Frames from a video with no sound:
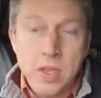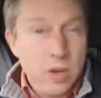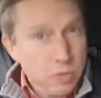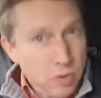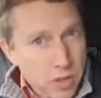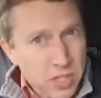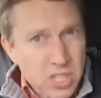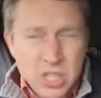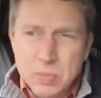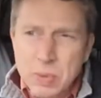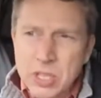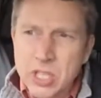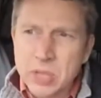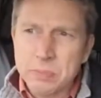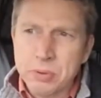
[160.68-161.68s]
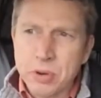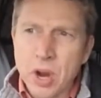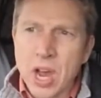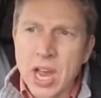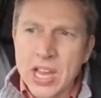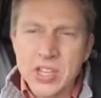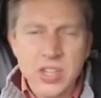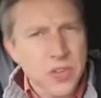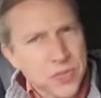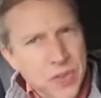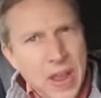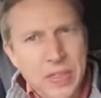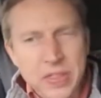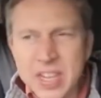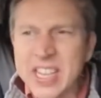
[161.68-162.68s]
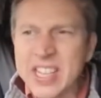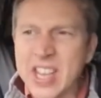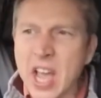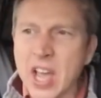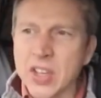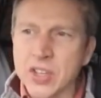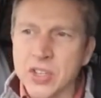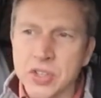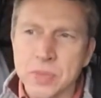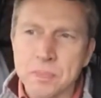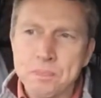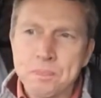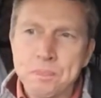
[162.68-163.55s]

Rather to my surprise, I found that it does.